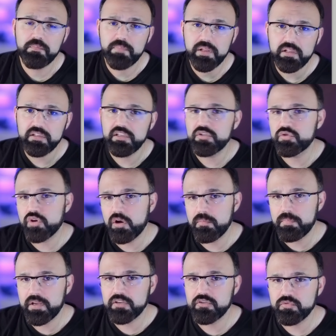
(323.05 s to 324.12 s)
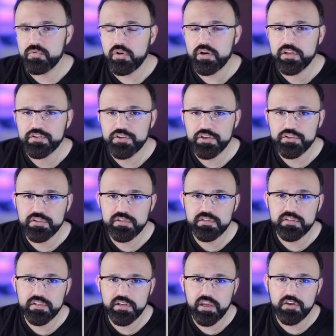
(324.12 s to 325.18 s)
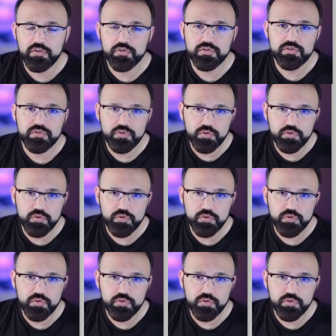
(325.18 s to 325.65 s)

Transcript: build these complex orchestration scenarios